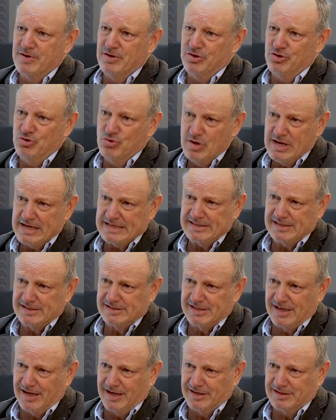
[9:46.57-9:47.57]
You
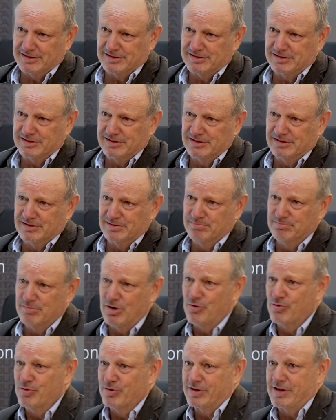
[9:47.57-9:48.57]
exercised
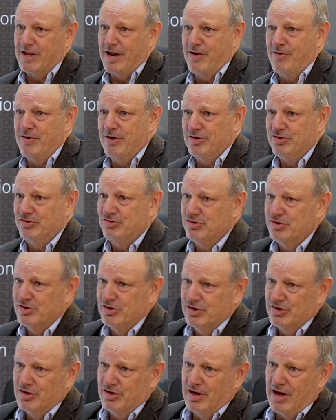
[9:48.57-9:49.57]
moral courage,
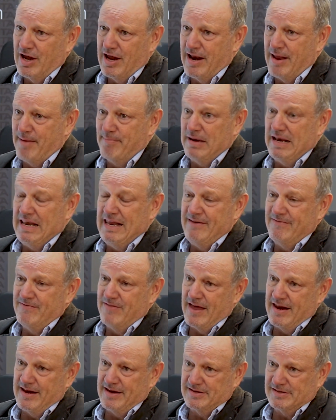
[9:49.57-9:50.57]
and I believe
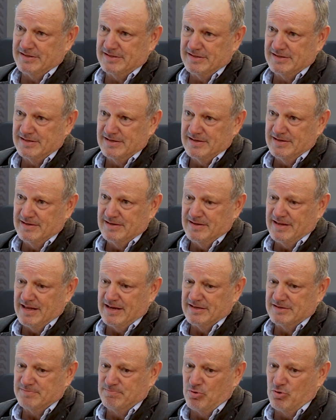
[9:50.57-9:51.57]
that is that
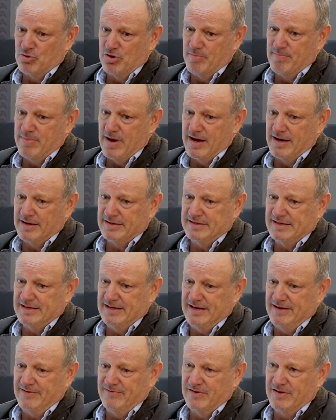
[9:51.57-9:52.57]
is brought about,
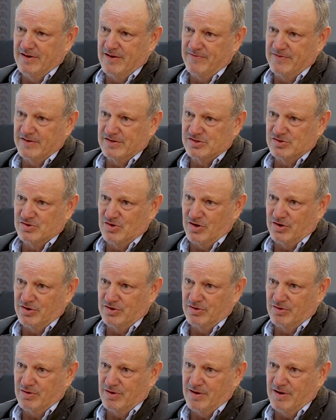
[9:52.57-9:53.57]
even if it's
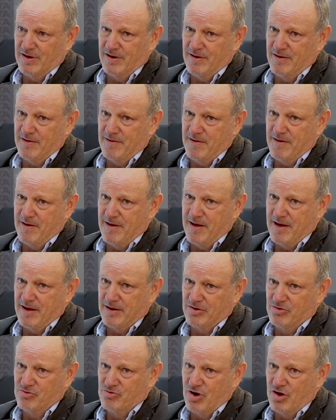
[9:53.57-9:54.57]
not a
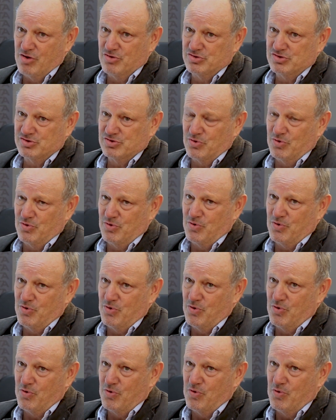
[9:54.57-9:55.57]
gross
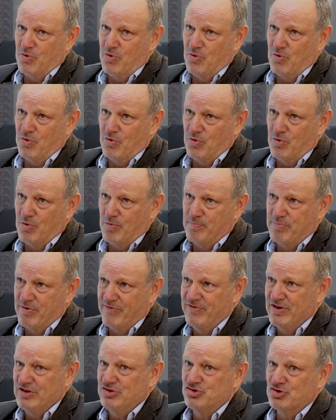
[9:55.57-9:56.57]
or
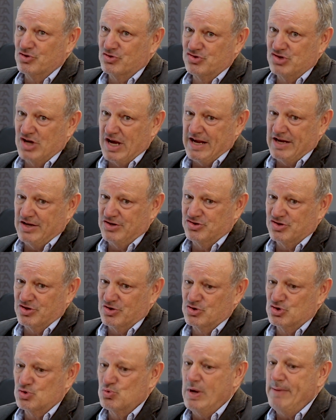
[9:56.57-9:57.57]
provincial change
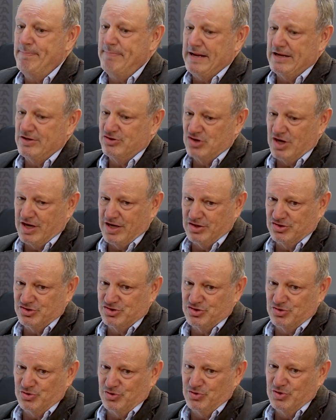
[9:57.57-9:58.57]
and sweeping
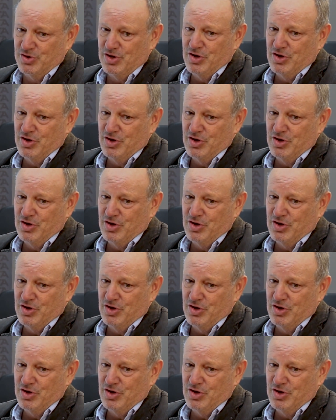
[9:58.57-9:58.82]
change to